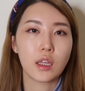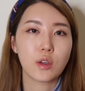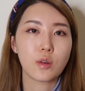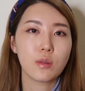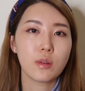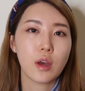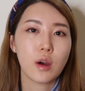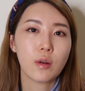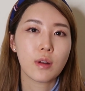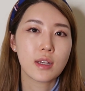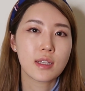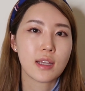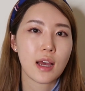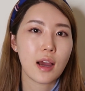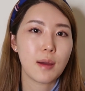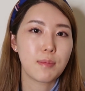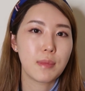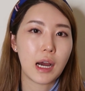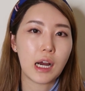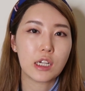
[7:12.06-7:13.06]
And you'll notice
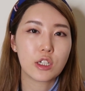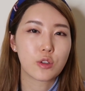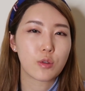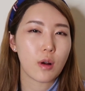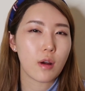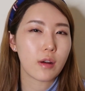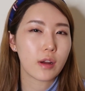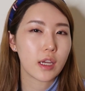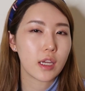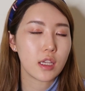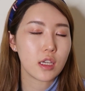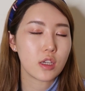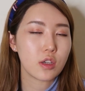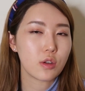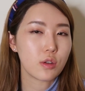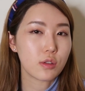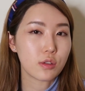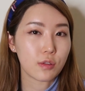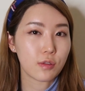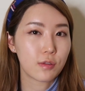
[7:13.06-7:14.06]
I'm not drawing any
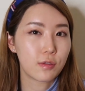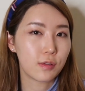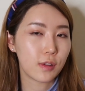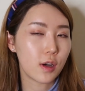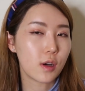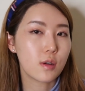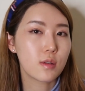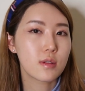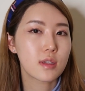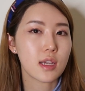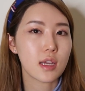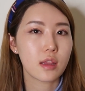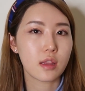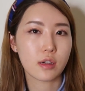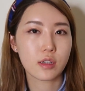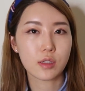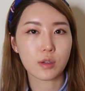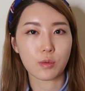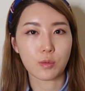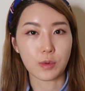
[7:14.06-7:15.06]
user flows and
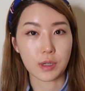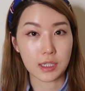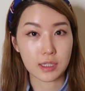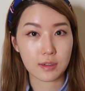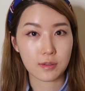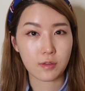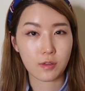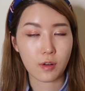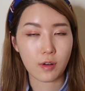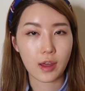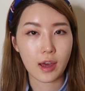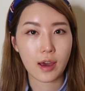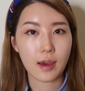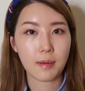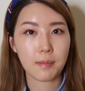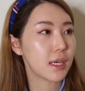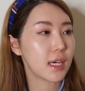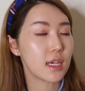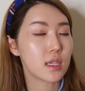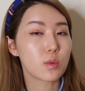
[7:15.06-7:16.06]
there's a reason for
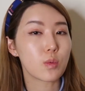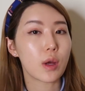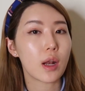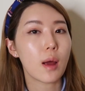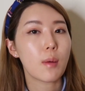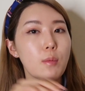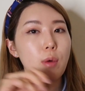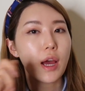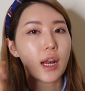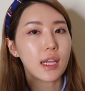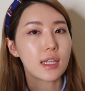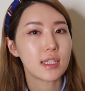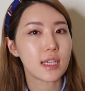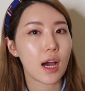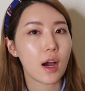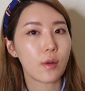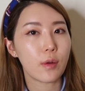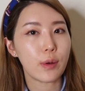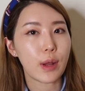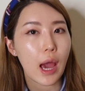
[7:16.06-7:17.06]
that because when I'm writing
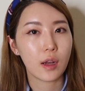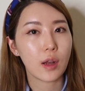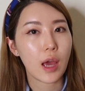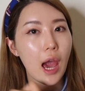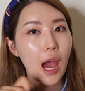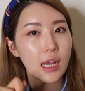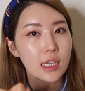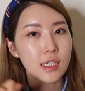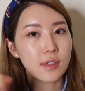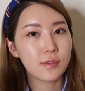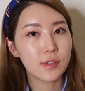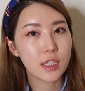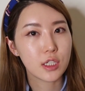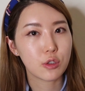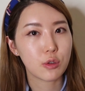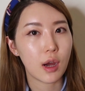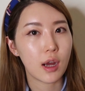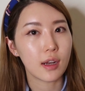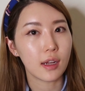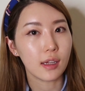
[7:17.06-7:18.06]
down and actively
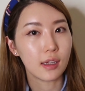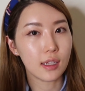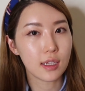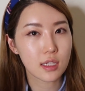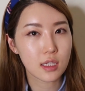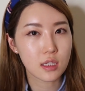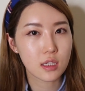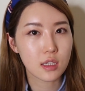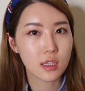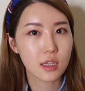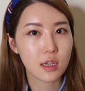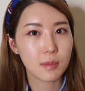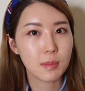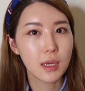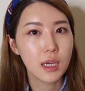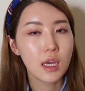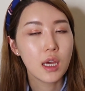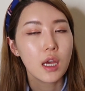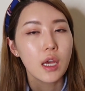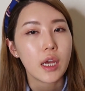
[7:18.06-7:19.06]
trying to listen to them,
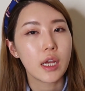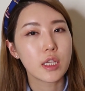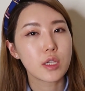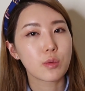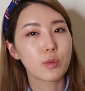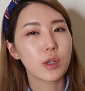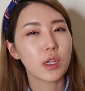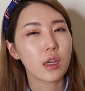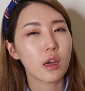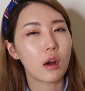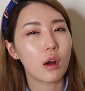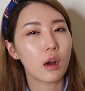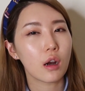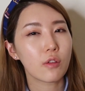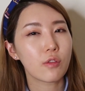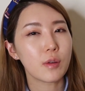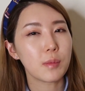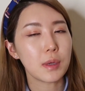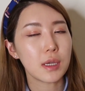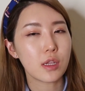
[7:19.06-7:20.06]
it's really
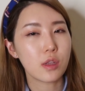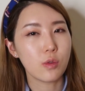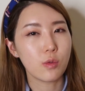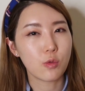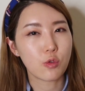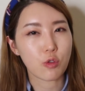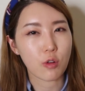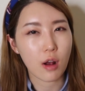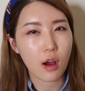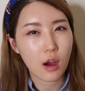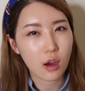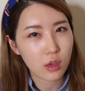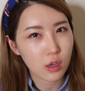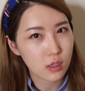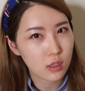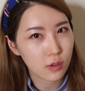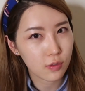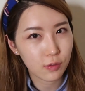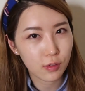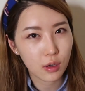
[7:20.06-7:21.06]
hard for me to draw
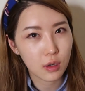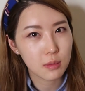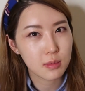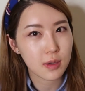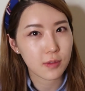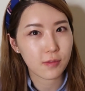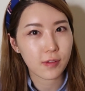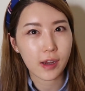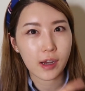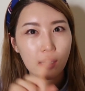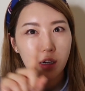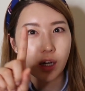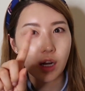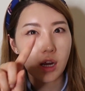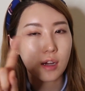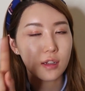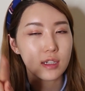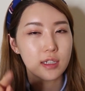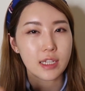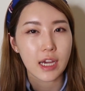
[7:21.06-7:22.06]
user flows and figure
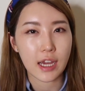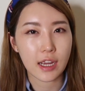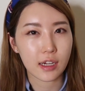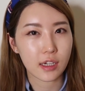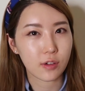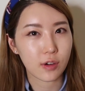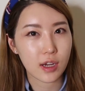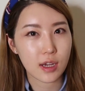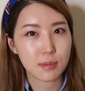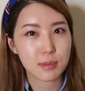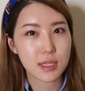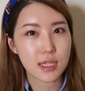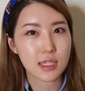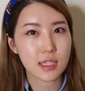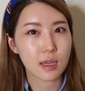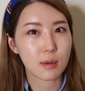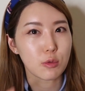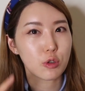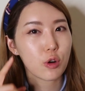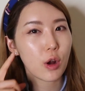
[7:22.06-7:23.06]
out the diagrams
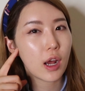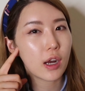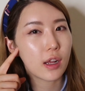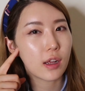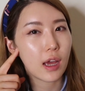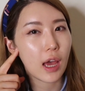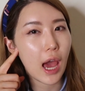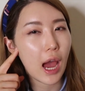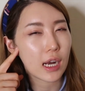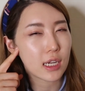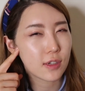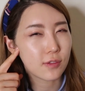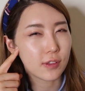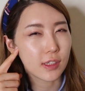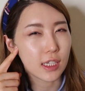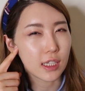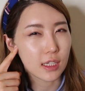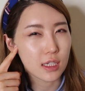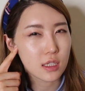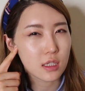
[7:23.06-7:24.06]
as I'm trying to
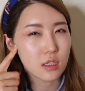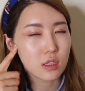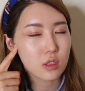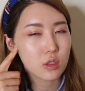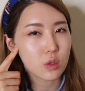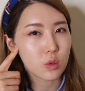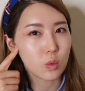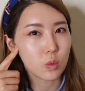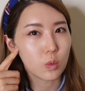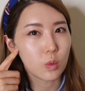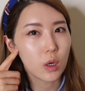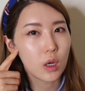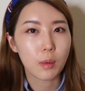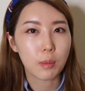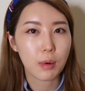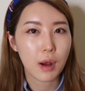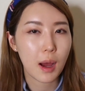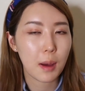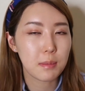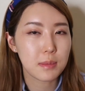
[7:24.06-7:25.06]
actively listen to the
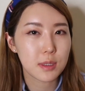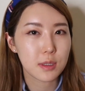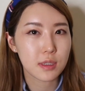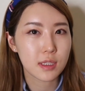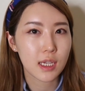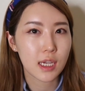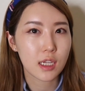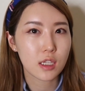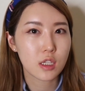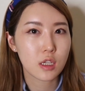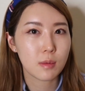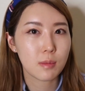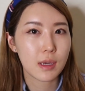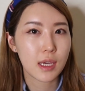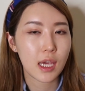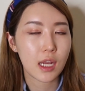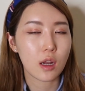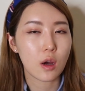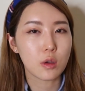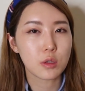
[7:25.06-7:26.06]
problems they're saying to
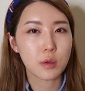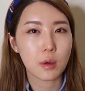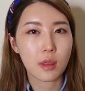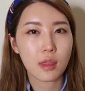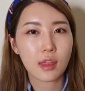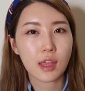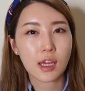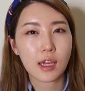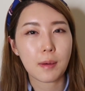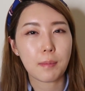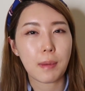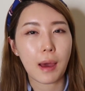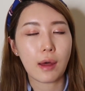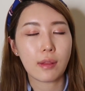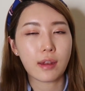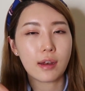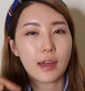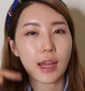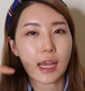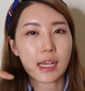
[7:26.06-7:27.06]
me and also think
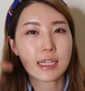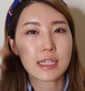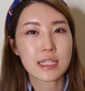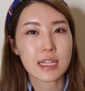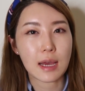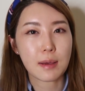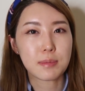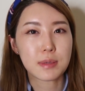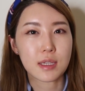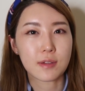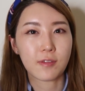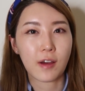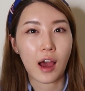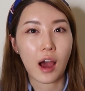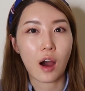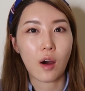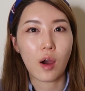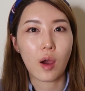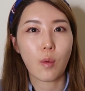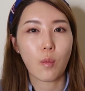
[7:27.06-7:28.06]
about the next steps of
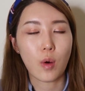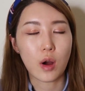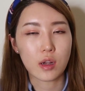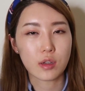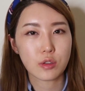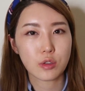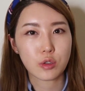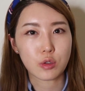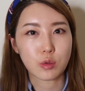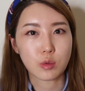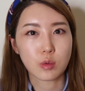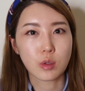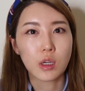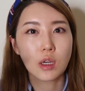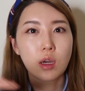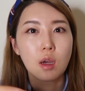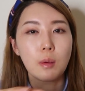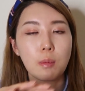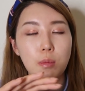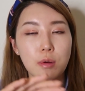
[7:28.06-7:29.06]
how I want to
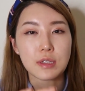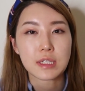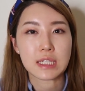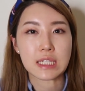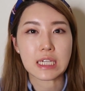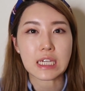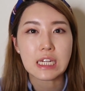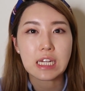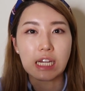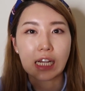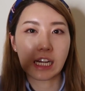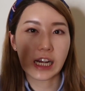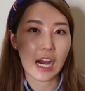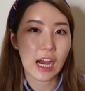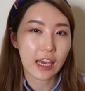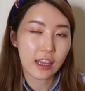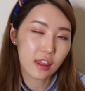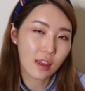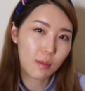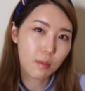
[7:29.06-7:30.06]
proceed and
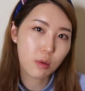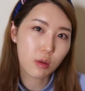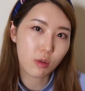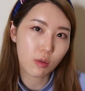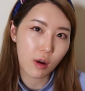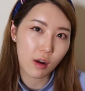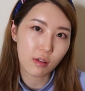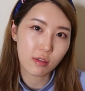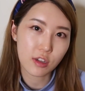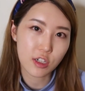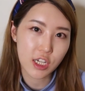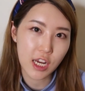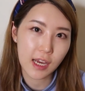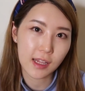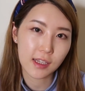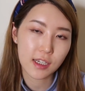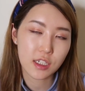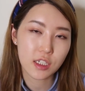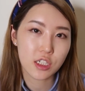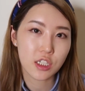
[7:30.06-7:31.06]
guide them throughout the
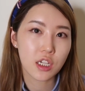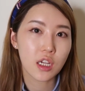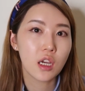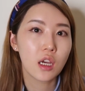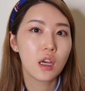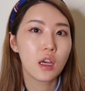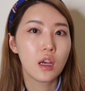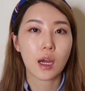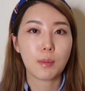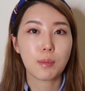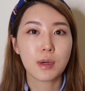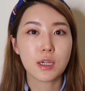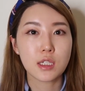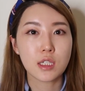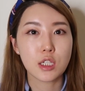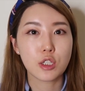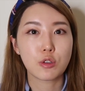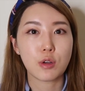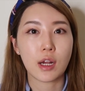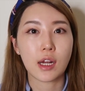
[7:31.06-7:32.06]
challenge. I
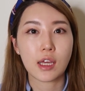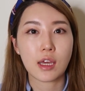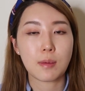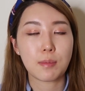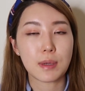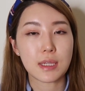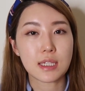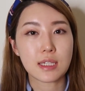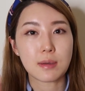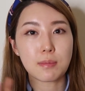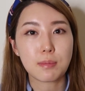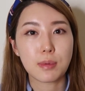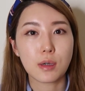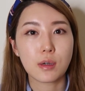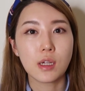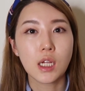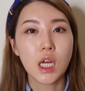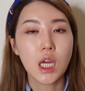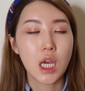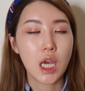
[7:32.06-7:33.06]
personally try to keep it
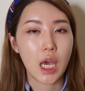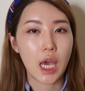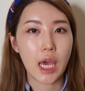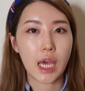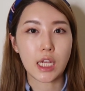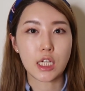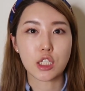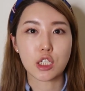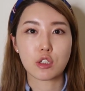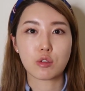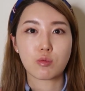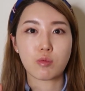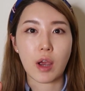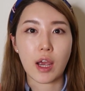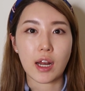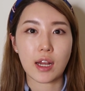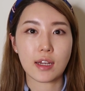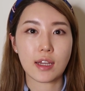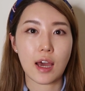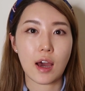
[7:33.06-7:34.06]
simple and just
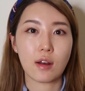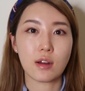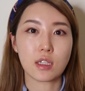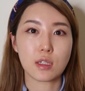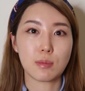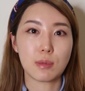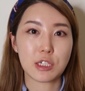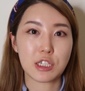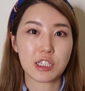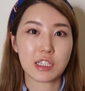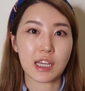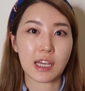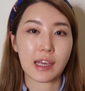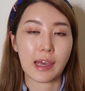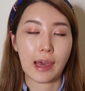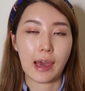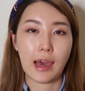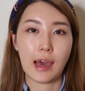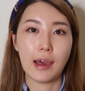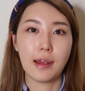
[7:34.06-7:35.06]
write it down as much as I
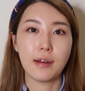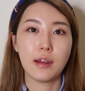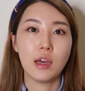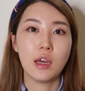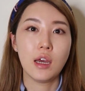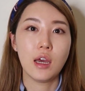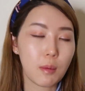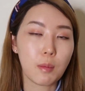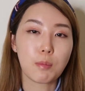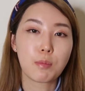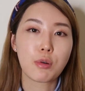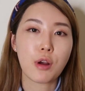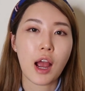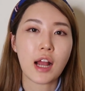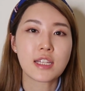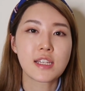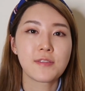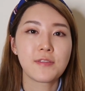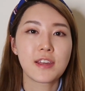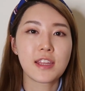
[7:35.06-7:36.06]
can. I'm um,
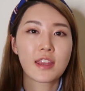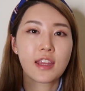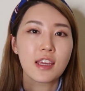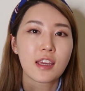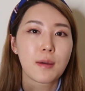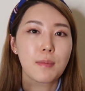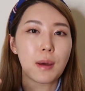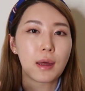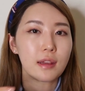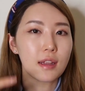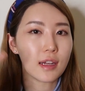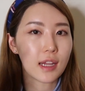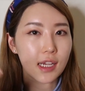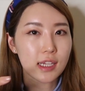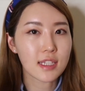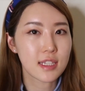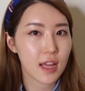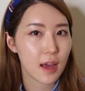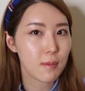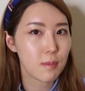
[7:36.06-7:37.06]
practically thinking about the
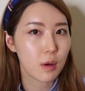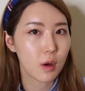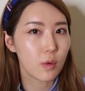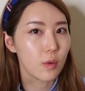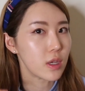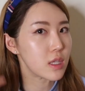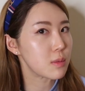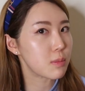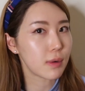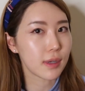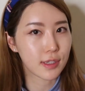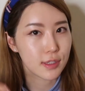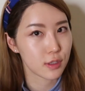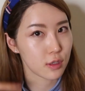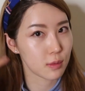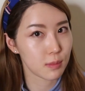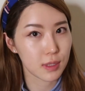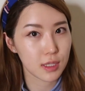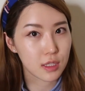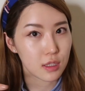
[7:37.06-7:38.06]
next step, always
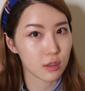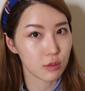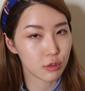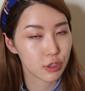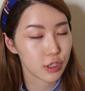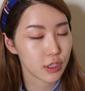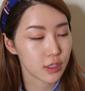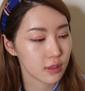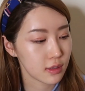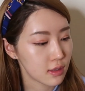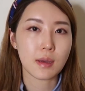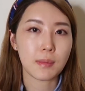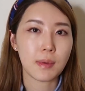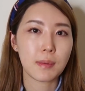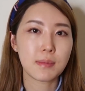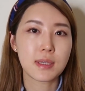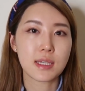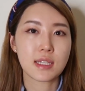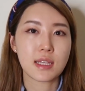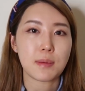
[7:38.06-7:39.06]
brainstorming solutions.
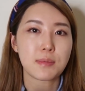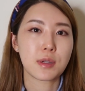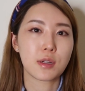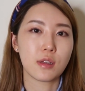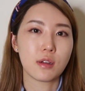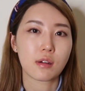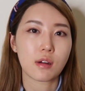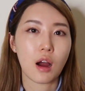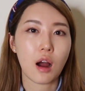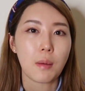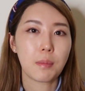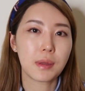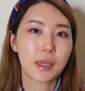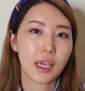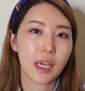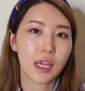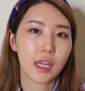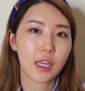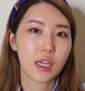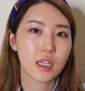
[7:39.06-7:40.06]
Sometimes the steps are a little
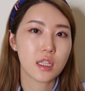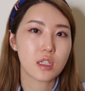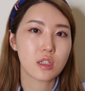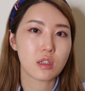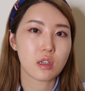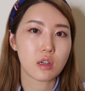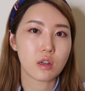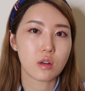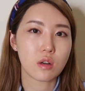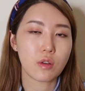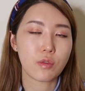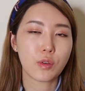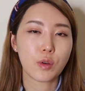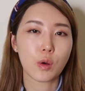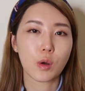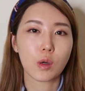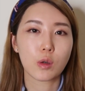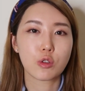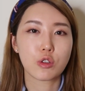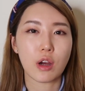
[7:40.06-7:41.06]
complicated, so if
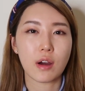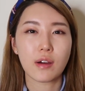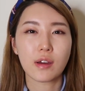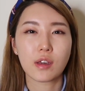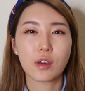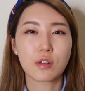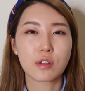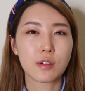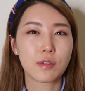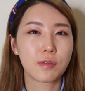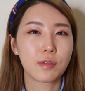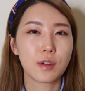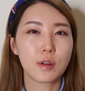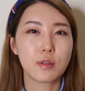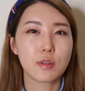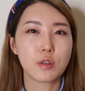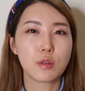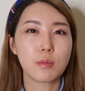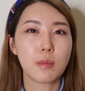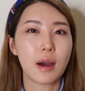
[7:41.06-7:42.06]
you're drawing user
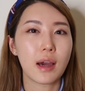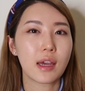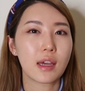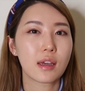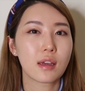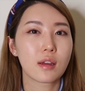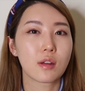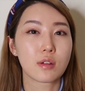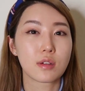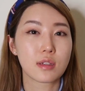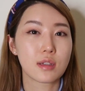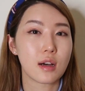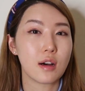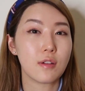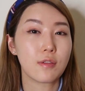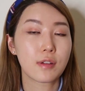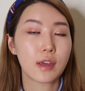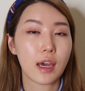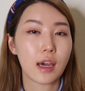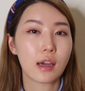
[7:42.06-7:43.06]
flows, you might
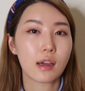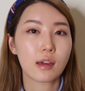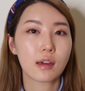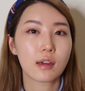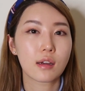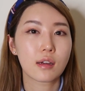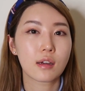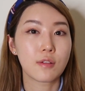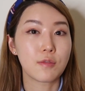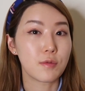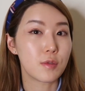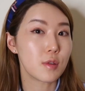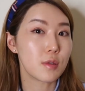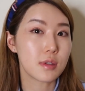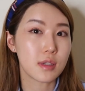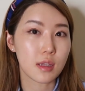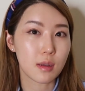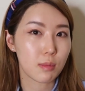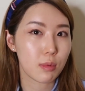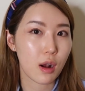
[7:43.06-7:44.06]
yourself get
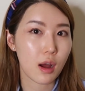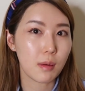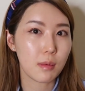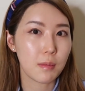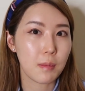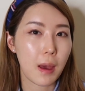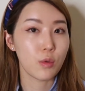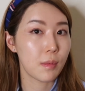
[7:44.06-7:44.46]
confused in the problem.